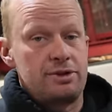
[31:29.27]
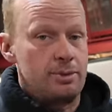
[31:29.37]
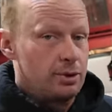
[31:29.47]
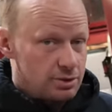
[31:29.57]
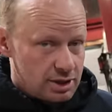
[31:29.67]

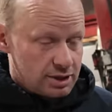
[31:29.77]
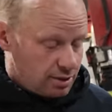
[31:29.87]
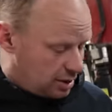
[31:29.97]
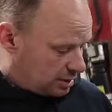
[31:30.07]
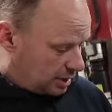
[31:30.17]
Some of those things
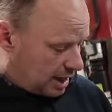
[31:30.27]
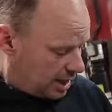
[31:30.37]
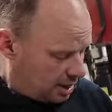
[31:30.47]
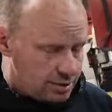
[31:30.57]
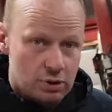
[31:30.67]
are on
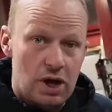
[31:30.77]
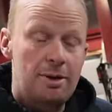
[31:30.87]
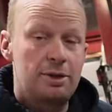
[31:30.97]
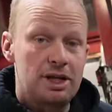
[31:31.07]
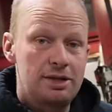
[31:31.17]
delay. So
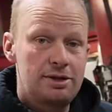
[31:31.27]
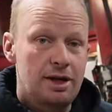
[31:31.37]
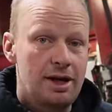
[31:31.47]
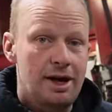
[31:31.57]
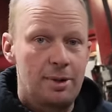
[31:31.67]
that means
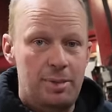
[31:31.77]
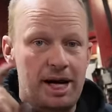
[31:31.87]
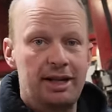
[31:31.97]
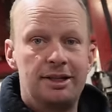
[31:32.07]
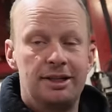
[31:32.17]
I'm
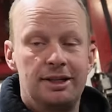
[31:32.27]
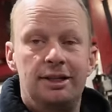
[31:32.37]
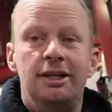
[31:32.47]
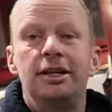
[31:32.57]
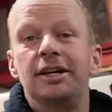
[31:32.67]
back
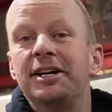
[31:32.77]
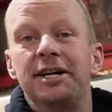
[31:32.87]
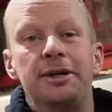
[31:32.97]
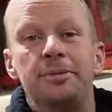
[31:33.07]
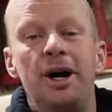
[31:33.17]
on
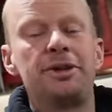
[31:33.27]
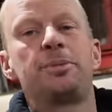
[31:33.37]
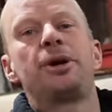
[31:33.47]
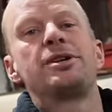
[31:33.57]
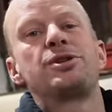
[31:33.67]
um, other
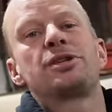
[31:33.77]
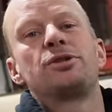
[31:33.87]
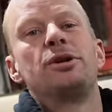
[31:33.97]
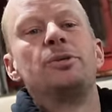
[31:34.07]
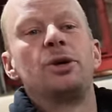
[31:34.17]
projects.
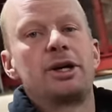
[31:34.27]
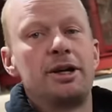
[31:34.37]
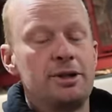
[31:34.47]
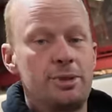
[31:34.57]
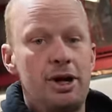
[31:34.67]
So I'm working
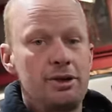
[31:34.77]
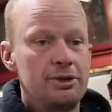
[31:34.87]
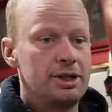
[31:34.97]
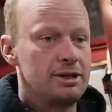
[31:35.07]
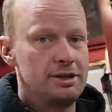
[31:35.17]
on the
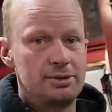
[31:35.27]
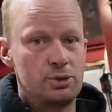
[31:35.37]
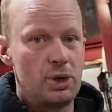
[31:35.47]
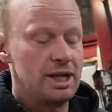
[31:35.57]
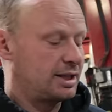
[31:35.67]
Bronco here
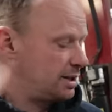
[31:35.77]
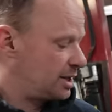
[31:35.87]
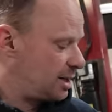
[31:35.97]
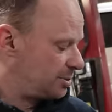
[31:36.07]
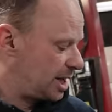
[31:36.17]
as well at the
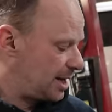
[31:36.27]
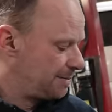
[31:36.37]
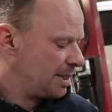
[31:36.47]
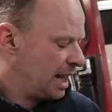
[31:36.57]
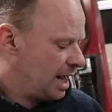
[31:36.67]
same
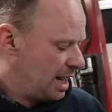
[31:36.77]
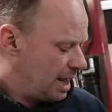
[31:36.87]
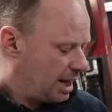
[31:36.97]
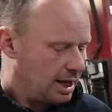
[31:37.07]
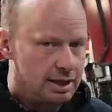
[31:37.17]
time
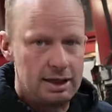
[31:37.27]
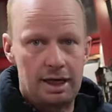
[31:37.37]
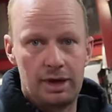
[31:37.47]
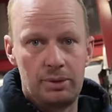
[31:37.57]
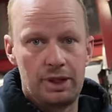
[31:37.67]
and
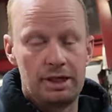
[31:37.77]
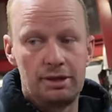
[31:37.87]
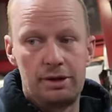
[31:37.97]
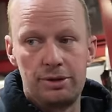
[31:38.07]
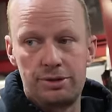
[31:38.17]
uh, we're
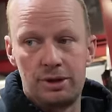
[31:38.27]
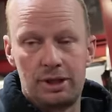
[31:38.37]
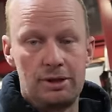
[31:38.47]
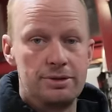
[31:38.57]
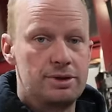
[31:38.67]
getting closer and
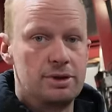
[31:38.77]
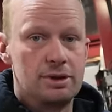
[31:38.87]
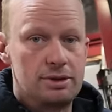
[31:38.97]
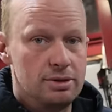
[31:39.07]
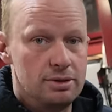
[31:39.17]

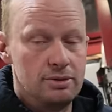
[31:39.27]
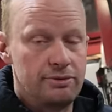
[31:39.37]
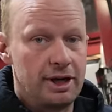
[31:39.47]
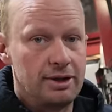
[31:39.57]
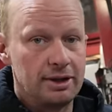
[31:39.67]
closer to
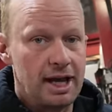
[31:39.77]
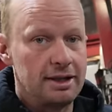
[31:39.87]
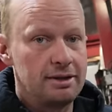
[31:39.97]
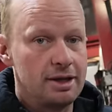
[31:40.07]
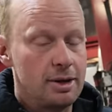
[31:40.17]
firing
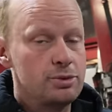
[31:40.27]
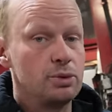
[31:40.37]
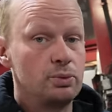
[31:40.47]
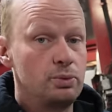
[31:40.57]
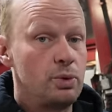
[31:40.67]
that thing up.
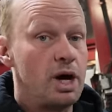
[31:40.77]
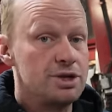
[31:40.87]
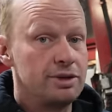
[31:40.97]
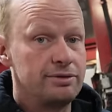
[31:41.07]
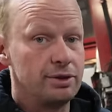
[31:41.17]
So
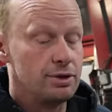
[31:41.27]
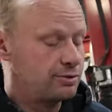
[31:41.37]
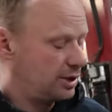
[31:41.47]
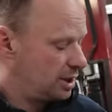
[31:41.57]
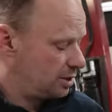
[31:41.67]
watch out for those
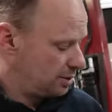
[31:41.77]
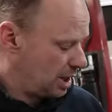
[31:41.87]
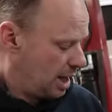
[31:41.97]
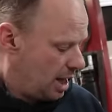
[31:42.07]
videos.